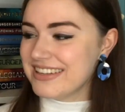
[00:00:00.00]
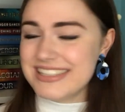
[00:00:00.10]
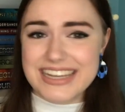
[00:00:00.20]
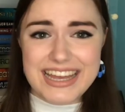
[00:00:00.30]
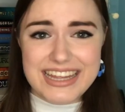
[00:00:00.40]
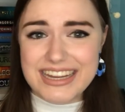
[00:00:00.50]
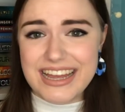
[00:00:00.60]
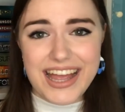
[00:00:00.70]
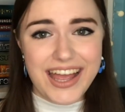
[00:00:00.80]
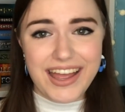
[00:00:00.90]
Once again,
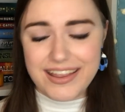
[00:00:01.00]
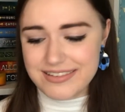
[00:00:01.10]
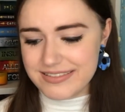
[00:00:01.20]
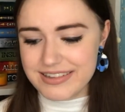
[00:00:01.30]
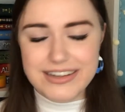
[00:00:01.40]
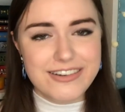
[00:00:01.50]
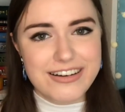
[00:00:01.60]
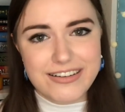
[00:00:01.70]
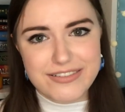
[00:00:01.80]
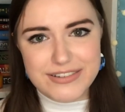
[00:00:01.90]
I don't really know
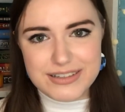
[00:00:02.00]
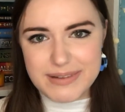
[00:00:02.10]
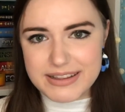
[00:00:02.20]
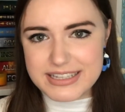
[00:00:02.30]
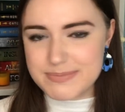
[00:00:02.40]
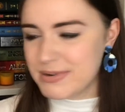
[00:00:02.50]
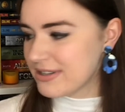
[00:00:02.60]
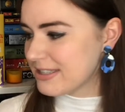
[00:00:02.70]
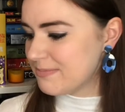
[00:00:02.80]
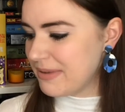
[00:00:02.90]
how I feel about these books,